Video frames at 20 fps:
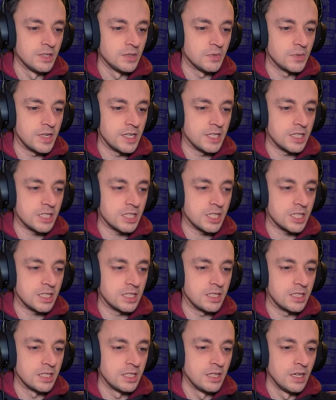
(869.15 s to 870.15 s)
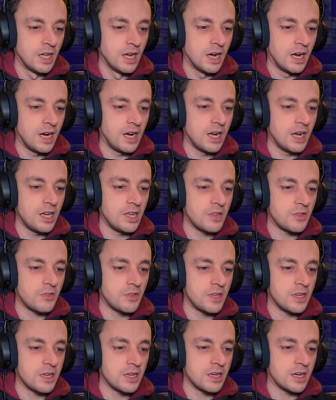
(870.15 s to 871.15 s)
Wait a second. I
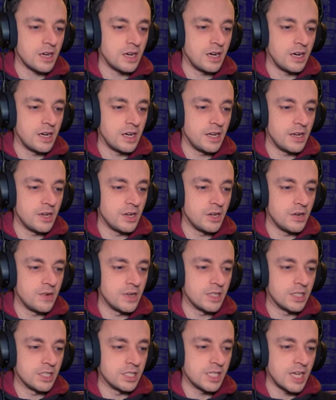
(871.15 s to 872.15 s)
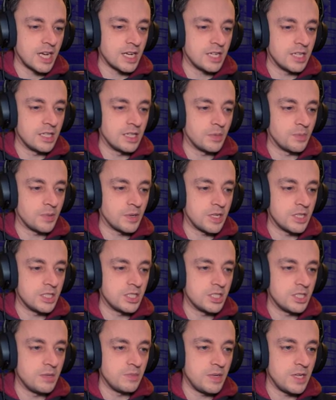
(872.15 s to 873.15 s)
think I know exactly the
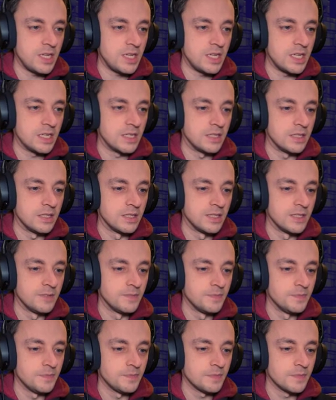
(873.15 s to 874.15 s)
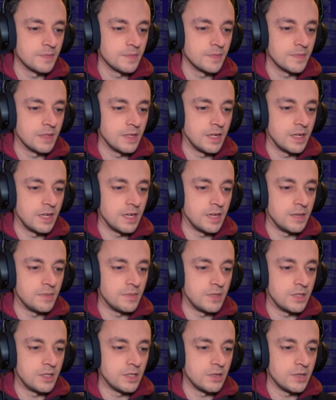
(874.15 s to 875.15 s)
place you mean.
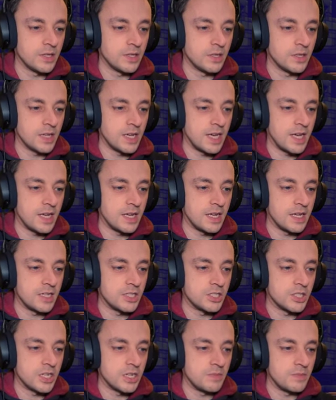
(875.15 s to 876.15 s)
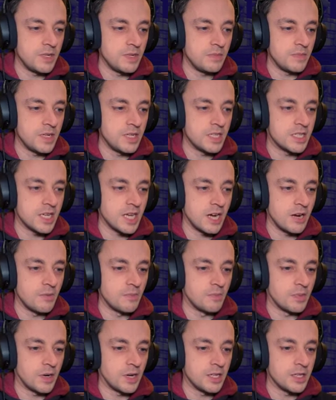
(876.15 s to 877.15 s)
I'm going on ahead, AJ. Meet me down
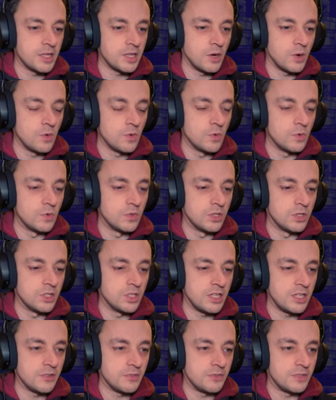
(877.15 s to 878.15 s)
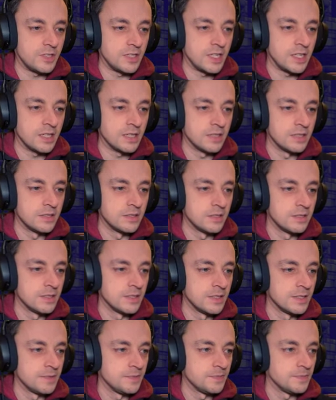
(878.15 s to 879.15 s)
by the old lift, yeah?
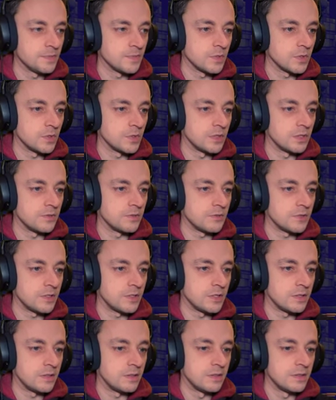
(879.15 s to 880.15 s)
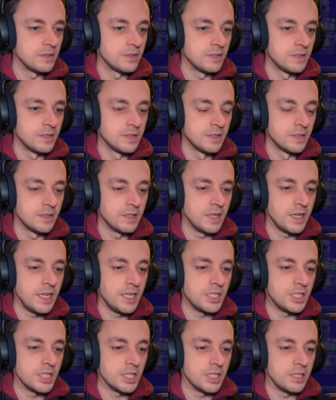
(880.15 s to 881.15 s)
Alright, fine.
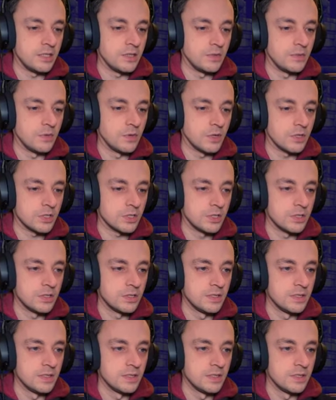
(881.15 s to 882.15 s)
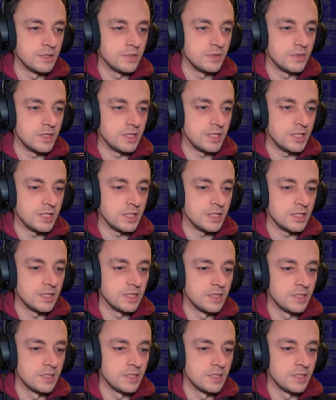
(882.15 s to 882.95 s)
AJ, what? What is it?